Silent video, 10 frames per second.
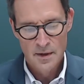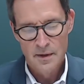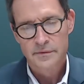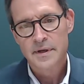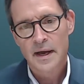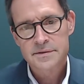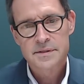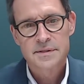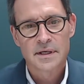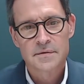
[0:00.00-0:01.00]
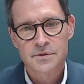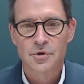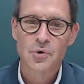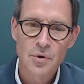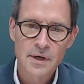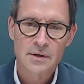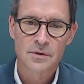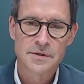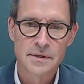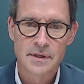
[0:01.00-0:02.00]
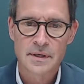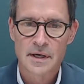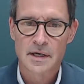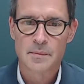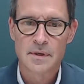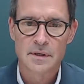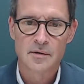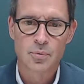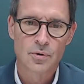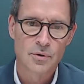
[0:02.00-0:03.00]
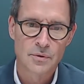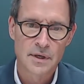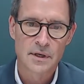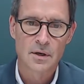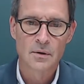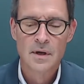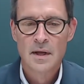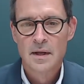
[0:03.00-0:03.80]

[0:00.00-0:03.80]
Tax incentives are critical to the economy of Puerto Rico.